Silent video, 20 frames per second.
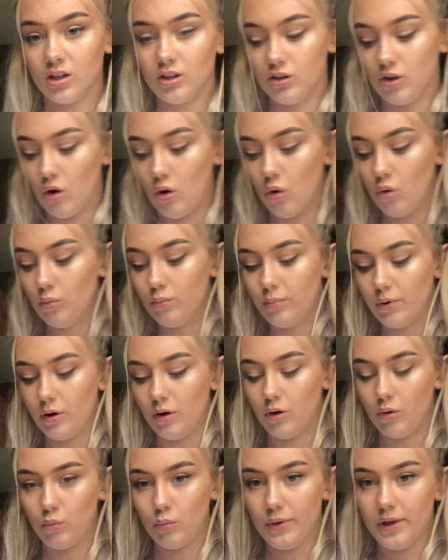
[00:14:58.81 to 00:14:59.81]
dough,
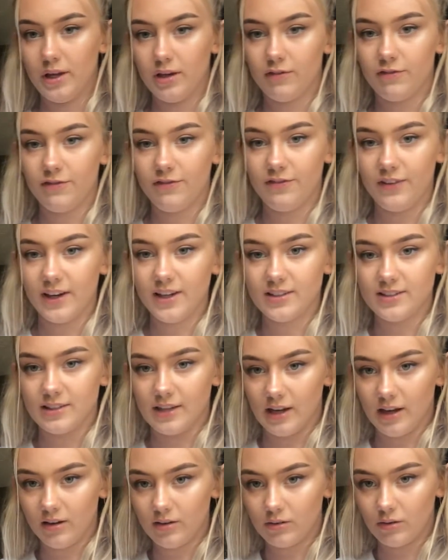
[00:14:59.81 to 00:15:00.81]
but we fixed it,